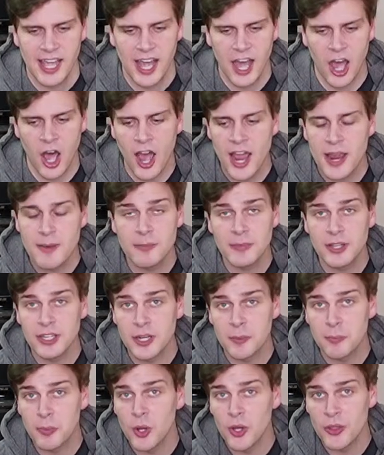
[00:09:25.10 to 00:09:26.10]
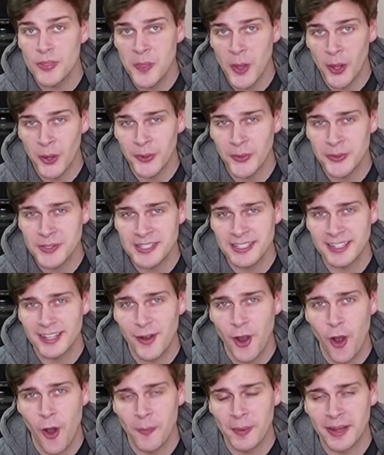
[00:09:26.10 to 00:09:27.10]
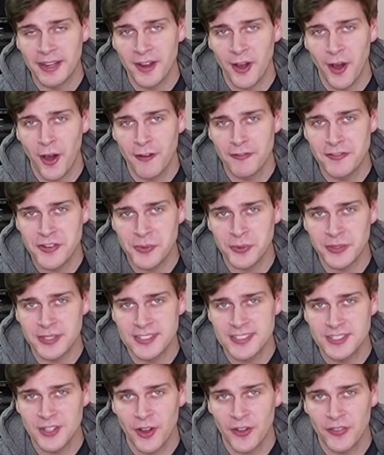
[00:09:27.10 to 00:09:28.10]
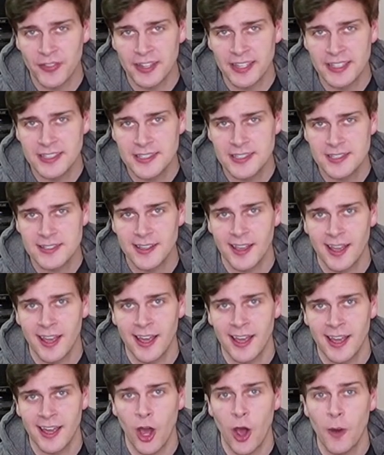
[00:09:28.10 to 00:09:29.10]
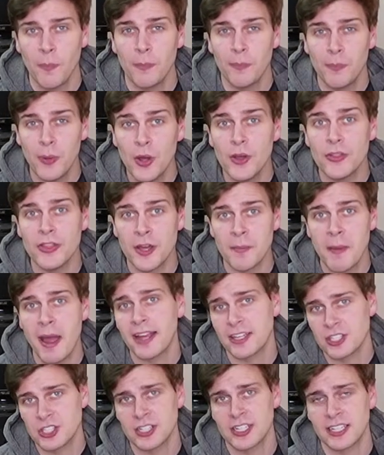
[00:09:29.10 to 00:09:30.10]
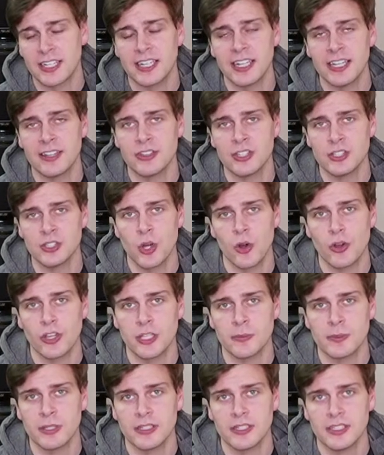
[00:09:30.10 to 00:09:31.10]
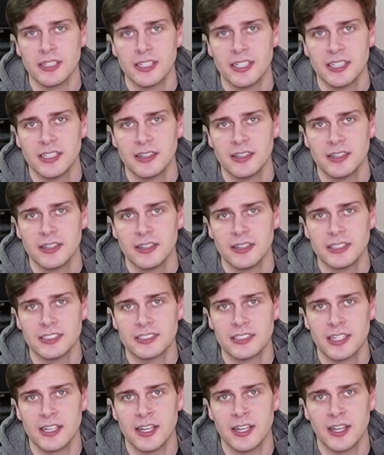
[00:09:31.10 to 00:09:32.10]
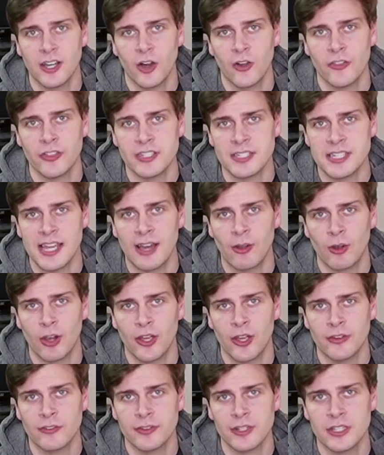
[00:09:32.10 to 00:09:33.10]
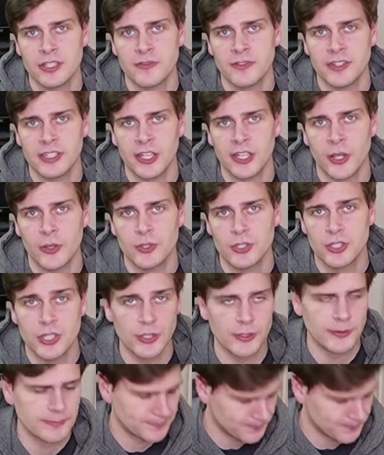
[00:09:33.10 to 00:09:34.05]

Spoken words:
I'm going to put those in a comment afterwards on this, and I'll put them actually in the document that's on the download for this video too,